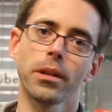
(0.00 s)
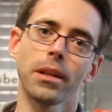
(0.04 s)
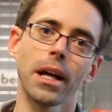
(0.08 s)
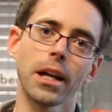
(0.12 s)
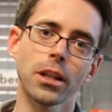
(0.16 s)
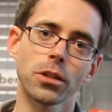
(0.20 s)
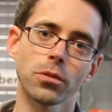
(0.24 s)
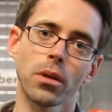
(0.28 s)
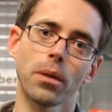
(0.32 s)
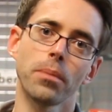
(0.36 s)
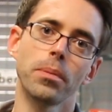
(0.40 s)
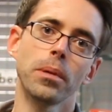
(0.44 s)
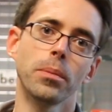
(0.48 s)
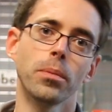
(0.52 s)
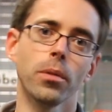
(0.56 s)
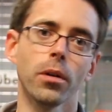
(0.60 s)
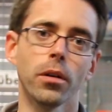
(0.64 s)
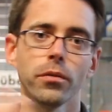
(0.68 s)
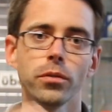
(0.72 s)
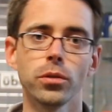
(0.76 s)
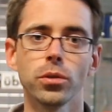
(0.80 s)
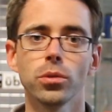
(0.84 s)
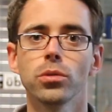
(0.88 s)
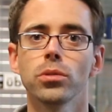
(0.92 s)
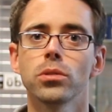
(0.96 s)
That's why people
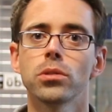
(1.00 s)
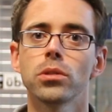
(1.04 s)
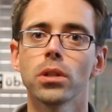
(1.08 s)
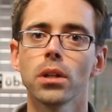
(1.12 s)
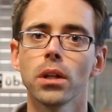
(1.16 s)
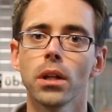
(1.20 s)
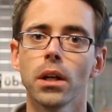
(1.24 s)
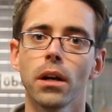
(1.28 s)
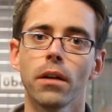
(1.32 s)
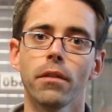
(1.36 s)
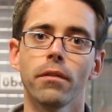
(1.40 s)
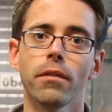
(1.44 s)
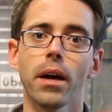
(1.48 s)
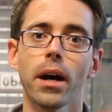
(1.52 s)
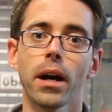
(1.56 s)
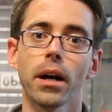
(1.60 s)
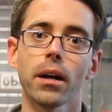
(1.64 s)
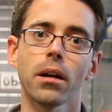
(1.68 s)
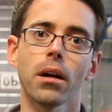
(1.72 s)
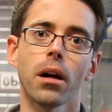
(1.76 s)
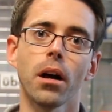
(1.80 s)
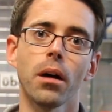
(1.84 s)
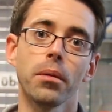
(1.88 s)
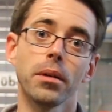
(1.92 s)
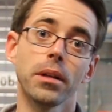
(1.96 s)
have used
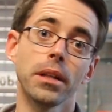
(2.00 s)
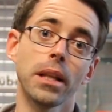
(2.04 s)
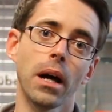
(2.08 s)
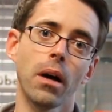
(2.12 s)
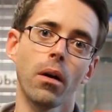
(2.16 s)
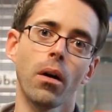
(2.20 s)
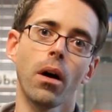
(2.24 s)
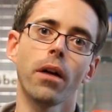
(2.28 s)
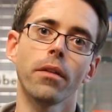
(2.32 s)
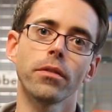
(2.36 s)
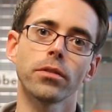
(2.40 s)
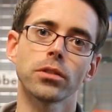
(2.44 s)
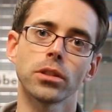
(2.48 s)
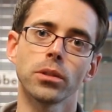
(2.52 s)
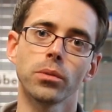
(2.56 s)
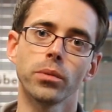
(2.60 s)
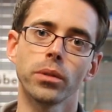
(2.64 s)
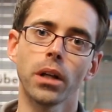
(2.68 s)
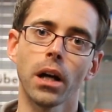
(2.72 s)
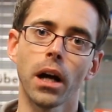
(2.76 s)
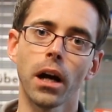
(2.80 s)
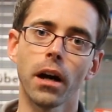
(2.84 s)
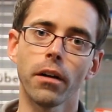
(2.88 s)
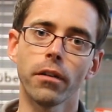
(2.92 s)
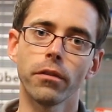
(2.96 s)
VAGCOM, and now obviously
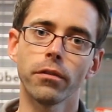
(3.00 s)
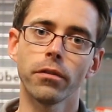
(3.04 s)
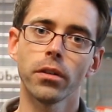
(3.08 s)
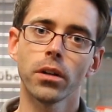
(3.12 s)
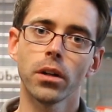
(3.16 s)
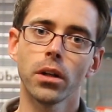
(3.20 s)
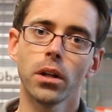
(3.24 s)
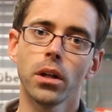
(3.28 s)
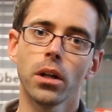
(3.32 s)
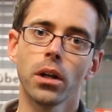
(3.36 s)
we have